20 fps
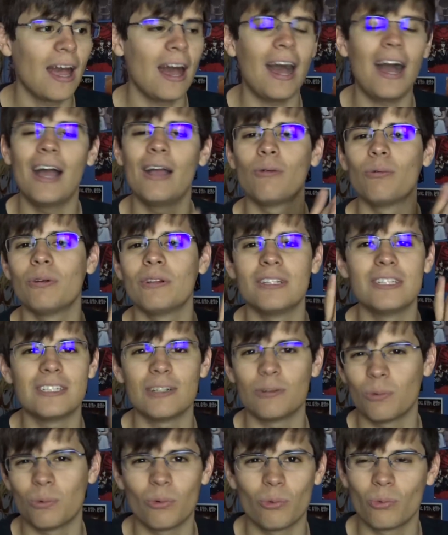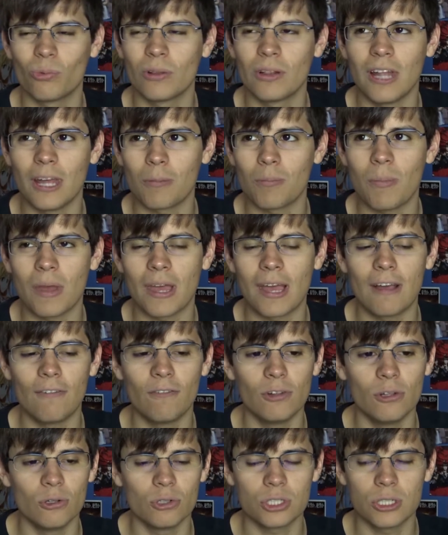I really didn't like Mega
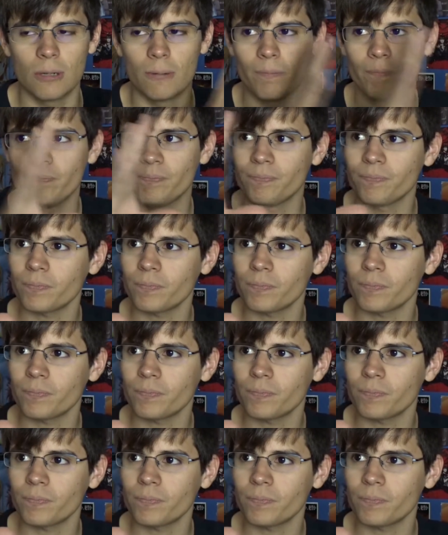Evolution.